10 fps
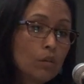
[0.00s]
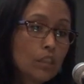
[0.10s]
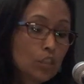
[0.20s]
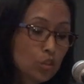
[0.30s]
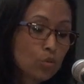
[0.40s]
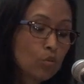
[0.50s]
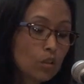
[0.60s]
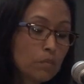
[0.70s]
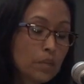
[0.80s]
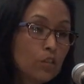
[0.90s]
tool
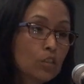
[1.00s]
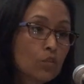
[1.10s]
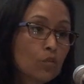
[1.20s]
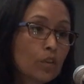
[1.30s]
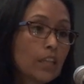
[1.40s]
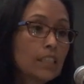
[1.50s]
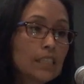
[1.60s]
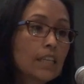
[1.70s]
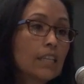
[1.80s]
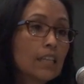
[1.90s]
could be used for. They
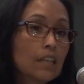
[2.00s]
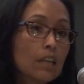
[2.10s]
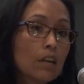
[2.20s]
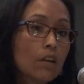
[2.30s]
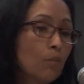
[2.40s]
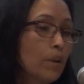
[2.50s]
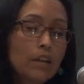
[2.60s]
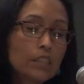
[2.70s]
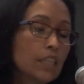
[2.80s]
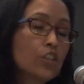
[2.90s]
said,
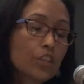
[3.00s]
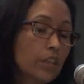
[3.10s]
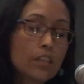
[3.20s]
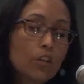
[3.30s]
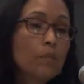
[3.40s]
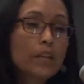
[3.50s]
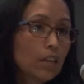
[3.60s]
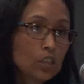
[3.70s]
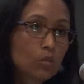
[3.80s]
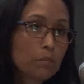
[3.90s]
nobody
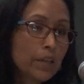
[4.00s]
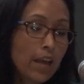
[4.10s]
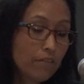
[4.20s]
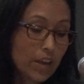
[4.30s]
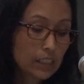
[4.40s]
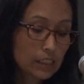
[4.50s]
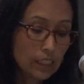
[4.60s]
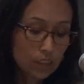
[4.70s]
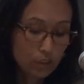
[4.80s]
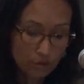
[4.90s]
else will have
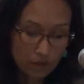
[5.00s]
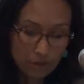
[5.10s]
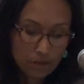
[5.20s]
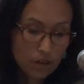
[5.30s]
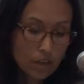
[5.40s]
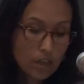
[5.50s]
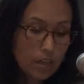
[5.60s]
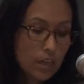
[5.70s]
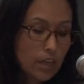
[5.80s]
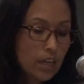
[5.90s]
access to it.
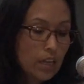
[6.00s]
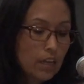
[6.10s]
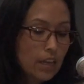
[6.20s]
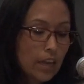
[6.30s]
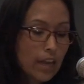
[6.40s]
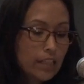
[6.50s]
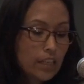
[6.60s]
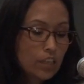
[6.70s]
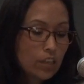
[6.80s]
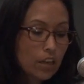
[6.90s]
And
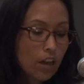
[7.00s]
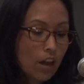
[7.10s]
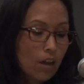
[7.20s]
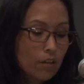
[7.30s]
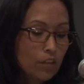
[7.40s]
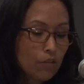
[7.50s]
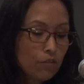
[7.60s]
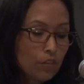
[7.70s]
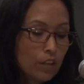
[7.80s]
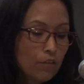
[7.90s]
then
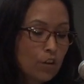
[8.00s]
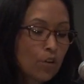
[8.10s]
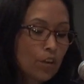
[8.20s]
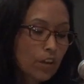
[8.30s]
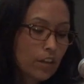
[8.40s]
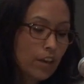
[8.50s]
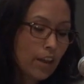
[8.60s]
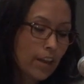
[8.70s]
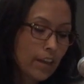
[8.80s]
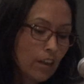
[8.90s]
if you go to
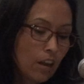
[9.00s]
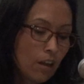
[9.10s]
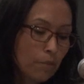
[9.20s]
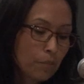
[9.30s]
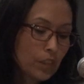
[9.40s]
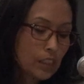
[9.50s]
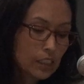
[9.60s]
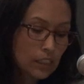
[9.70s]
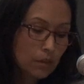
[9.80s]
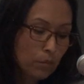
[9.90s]
Kenai, this
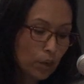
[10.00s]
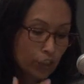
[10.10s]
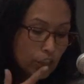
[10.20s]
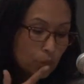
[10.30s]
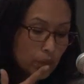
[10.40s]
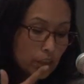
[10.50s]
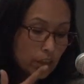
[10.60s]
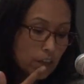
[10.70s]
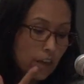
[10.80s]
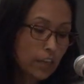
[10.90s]
is a project with the
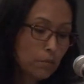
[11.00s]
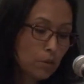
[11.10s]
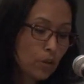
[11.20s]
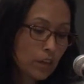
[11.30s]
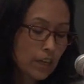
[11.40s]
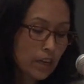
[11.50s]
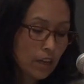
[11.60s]
Kenai community.